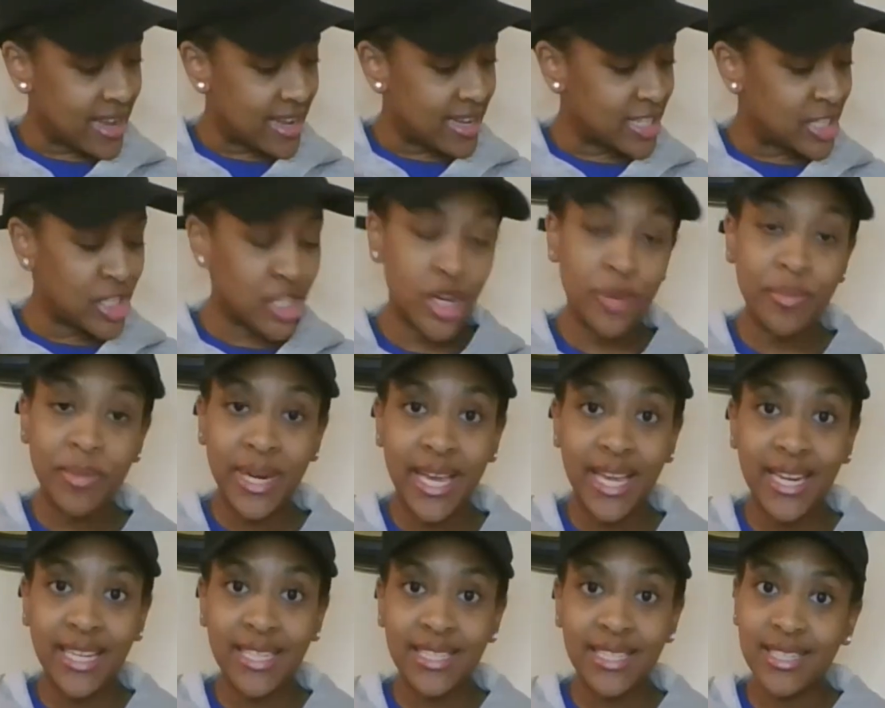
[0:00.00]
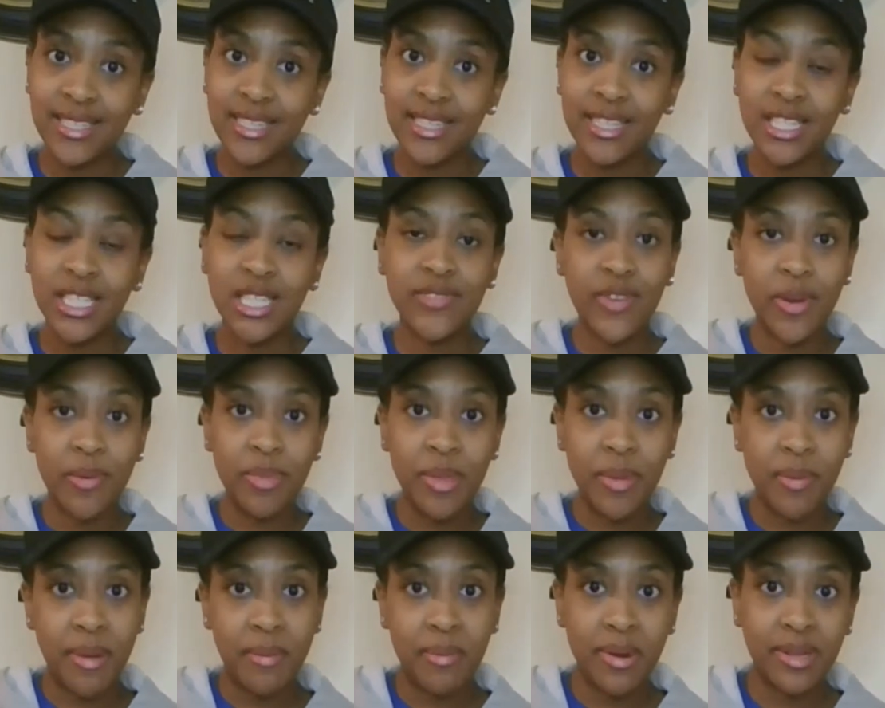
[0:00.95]
germinated seeds from the
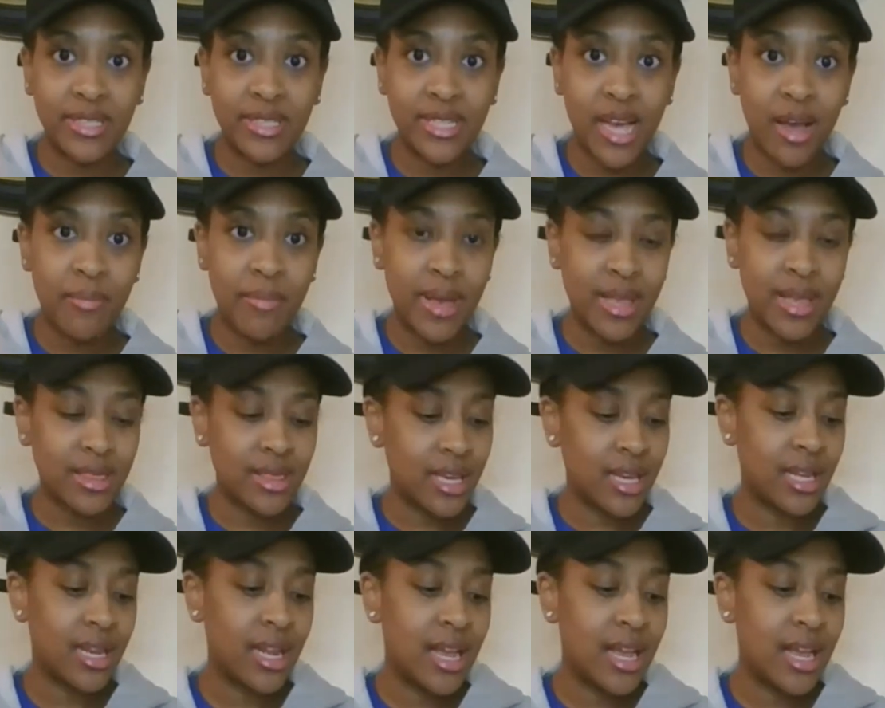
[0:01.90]
paper towel method